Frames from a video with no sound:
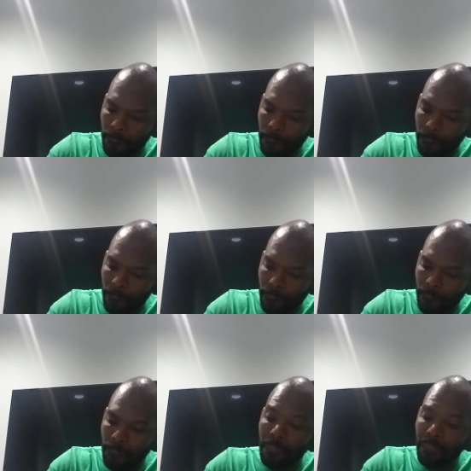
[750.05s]
on like,
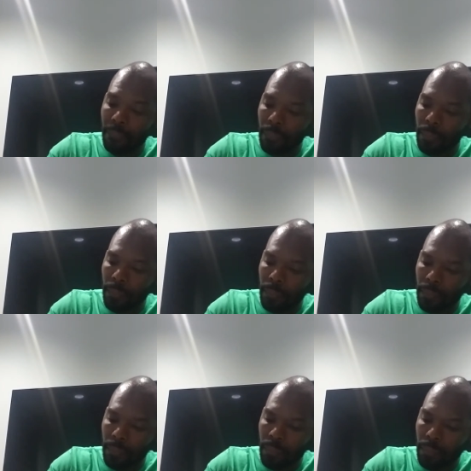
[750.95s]

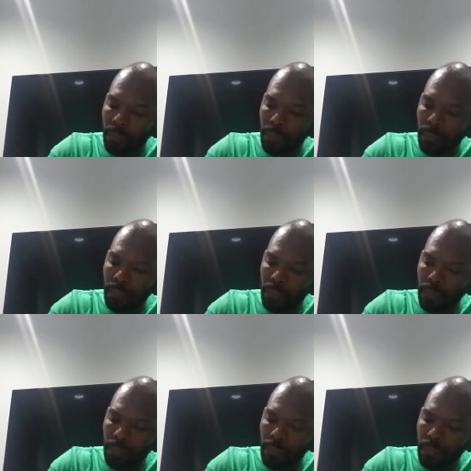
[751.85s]

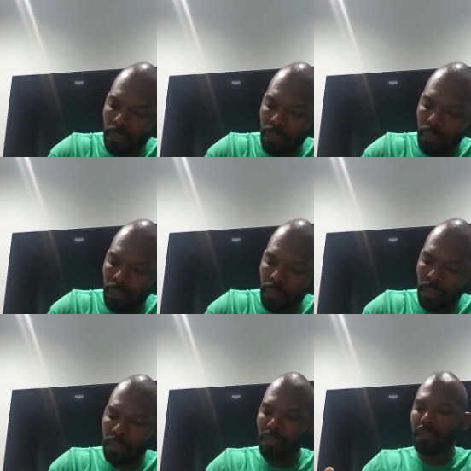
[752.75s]

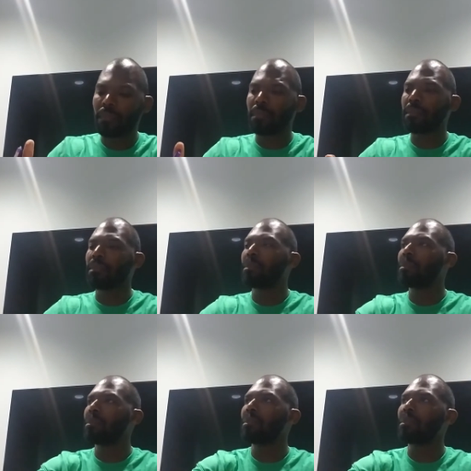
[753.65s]
what would be the best way to
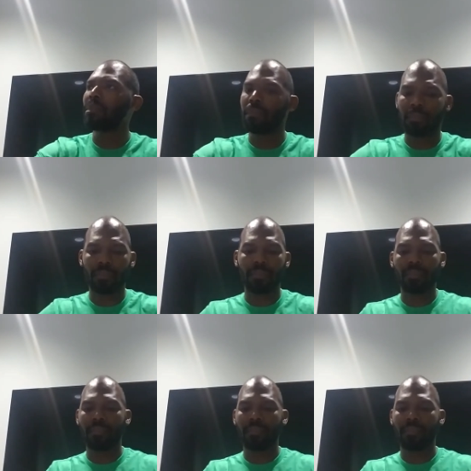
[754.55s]
summarize it? Like